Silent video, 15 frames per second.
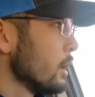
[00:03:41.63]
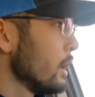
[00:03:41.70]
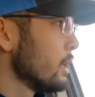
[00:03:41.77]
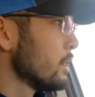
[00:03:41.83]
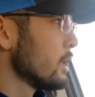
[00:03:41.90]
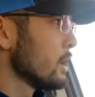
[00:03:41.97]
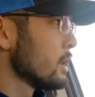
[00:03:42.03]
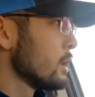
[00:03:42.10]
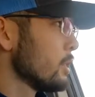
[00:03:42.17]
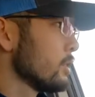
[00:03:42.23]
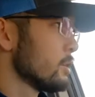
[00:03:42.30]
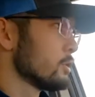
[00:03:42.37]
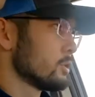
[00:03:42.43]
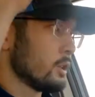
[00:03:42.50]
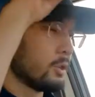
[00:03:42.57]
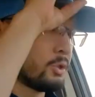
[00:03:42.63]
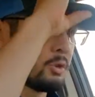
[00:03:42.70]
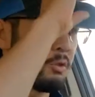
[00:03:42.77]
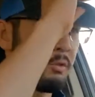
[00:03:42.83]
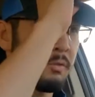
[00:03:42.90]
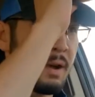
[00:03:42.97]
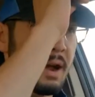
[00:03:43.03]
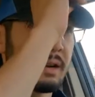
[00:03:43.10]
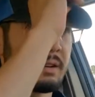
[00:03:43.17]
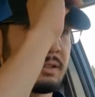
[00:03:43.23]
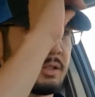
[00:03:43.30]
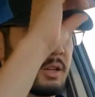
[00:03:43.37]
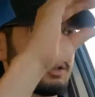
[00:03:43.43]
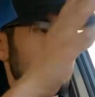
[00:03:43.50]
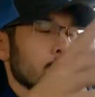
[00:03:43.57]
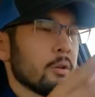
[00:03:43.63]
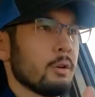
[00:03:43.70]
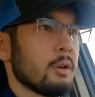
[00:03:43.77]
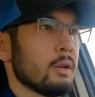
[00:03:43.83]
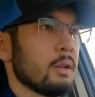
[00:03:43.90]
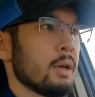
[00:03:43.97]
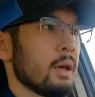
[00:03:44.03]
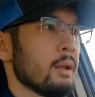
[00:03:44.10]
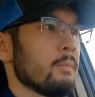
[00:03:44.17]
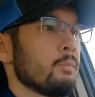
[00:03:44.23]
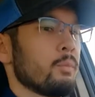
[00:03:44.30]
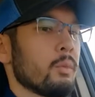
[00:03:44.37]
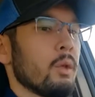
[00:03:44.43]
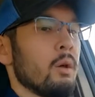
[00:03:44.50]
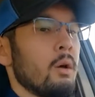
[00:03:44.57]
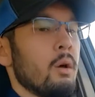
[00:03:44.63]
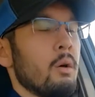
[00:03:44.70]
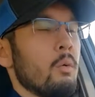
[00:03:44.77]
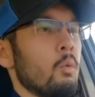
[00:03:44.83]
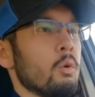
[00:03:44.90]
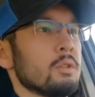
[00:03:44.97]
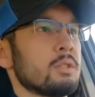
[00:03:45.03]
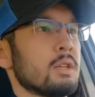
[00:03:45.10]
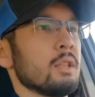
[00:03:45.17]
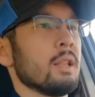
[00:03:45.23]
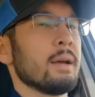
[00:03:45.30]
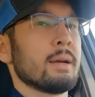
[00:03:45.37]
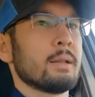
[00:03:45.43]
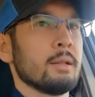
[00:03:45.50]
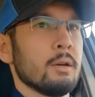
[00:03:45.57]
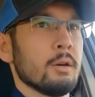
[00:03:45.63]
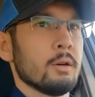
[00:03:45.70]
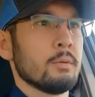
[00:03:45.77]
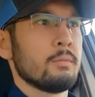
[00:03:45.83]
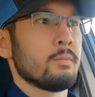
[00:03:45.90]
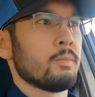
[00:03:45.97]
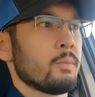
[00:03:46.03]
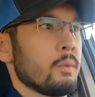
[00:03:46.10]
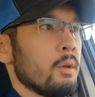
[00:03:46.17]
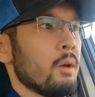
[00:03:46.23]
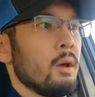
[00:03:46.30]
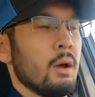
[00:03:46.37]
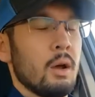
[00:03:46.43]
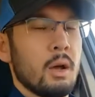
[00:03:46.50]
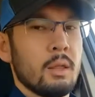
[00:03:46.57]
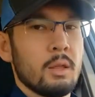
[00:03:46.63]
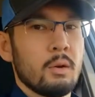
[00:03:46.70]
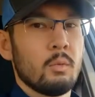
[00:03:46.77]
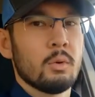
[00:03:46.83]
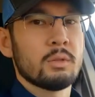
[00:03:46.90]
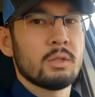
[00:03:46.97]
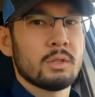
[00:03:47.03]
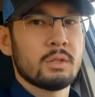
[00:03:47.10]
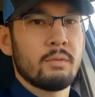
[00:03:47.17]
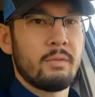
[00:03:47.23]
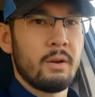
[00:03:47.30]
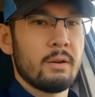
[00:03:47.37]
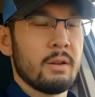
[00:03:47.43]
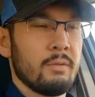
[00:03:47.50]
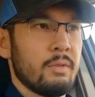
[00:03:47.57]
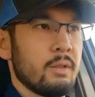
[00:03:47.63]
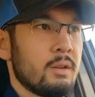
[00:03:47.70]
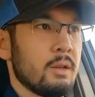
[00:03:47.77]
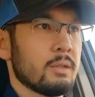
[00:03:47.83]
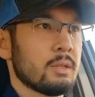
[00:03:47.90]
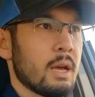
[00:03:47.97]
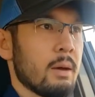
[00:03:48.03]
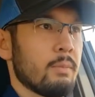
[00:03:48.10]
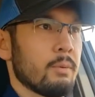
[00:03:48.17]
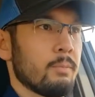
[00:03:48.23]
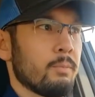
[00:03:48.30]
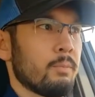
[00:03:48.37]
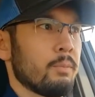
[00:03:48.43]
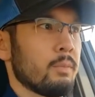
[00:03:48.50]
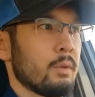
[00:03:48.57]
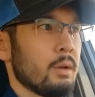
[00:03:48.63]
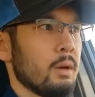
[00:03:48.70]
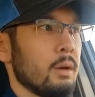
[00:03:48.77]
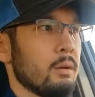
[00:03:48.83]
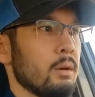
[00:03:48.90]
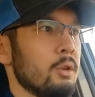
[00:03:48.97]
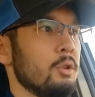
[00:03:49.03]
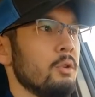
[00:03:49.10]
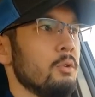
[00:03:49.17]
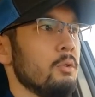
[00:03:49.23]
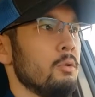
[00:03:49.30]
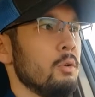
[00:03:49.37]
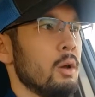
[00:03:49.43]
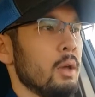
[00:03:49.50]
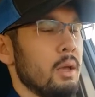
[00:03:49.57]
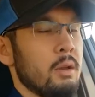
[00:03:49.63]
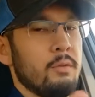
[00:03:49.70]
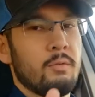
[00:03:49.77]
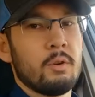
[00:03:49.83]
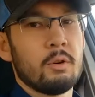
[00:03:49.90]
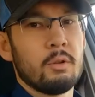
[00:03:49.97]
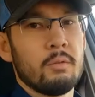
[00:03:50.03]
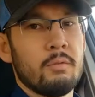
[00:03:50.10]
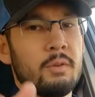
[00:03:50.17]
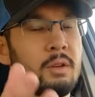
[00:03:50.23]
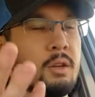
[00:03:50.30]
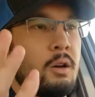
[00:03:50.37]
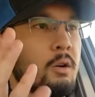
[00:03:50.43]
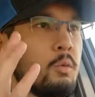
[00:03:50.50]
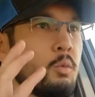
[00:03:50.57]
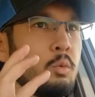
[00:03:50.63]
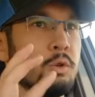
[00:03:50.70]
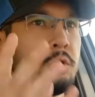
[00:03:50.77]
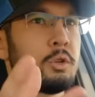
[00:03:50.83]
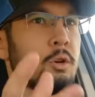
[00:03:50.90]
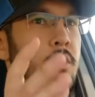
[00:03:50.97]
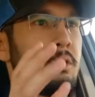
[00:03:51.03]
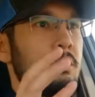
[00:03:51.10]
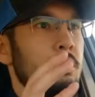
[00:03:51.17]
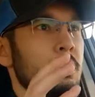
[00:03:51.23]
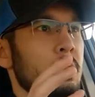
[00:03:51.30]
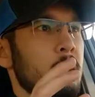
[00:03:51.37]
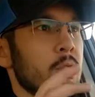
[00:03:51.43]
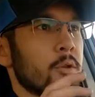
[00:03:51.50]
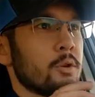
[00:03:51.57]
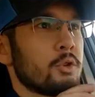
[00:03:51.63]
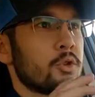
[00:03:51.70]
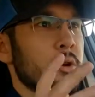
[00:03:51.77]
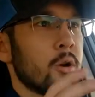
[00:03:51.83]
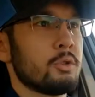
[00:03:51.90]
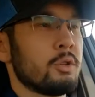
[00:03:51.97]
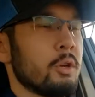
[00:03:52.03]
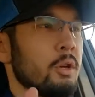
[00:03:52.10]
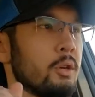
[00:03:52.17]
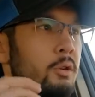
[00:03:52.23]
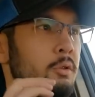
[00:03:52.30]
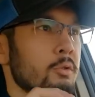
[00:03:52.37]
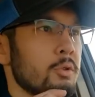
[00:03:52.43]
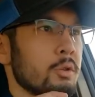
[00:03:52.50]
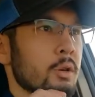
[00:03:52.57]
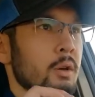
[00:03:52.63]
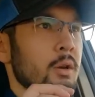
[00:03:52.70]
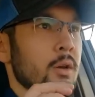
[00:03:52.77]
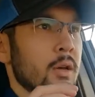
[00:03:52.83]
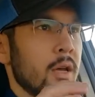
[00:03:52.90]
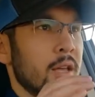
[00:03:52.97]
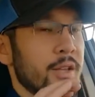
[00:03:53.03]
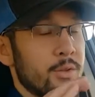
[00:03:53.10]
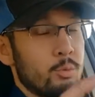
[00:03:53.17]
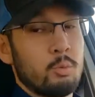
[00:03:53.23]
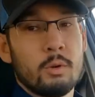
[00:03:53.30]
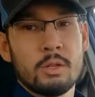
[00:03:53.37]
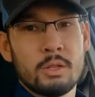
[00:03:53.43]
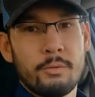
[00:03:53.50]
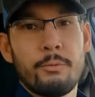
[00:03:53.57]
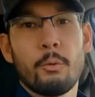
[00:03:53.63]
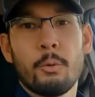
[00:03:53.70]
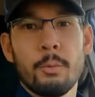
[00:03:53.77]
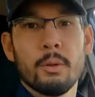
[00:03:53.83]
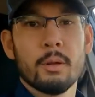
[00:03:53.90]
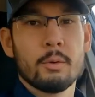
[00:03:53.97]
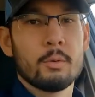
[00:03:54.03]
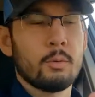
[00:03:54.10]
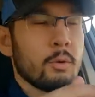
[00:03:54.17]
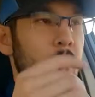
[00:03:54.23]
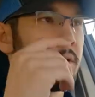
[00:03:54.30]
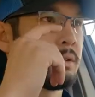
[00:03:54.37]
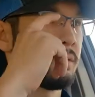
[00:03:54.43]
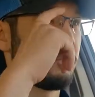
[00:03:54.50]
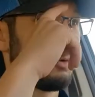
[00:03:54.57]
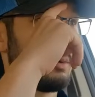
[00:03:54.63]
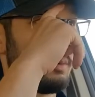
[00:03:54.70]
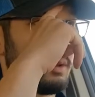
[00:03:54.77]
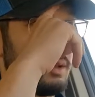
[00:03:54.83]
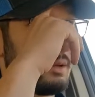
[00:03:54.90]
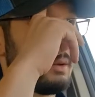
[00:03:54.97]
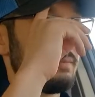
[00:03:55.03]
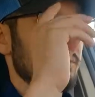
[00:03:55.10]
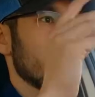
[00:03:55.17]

And then there's 2 factors that you're looking at. What's the likelihood, and then what's the severity if it does happen? Okay, and if you go to the video, we show you there's charts you can use. It's a formula. It really is a formula.